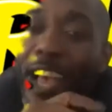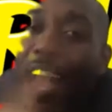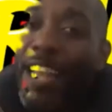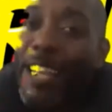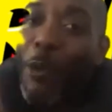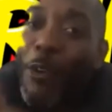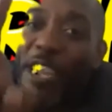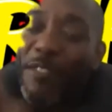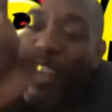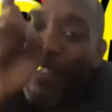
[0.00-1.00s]
and they don't
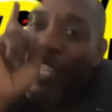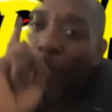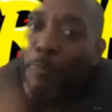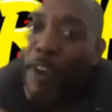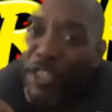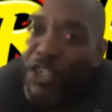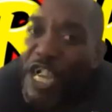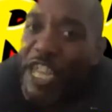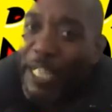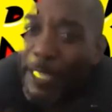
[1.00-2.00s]
even have a
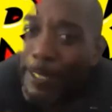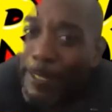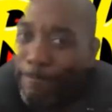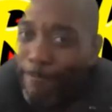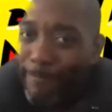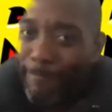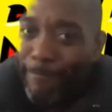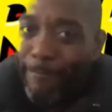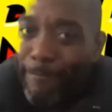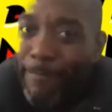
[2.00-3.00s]
spreadsheet.
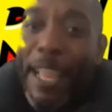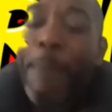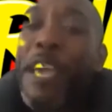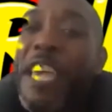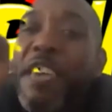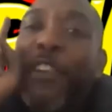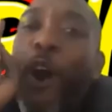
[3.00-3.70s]
Them they even